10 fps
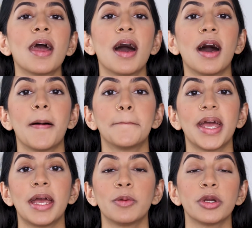
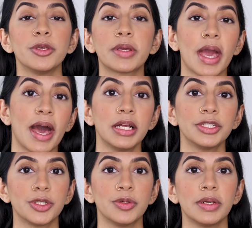And what you
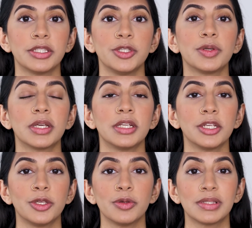can do is you can
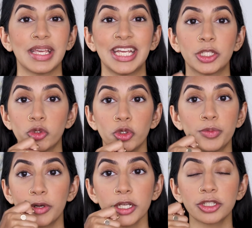use a
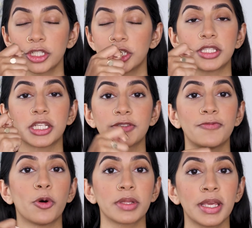toothbrush to just
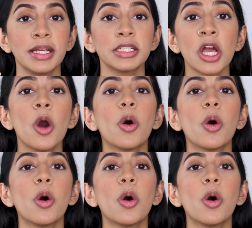exfoliate,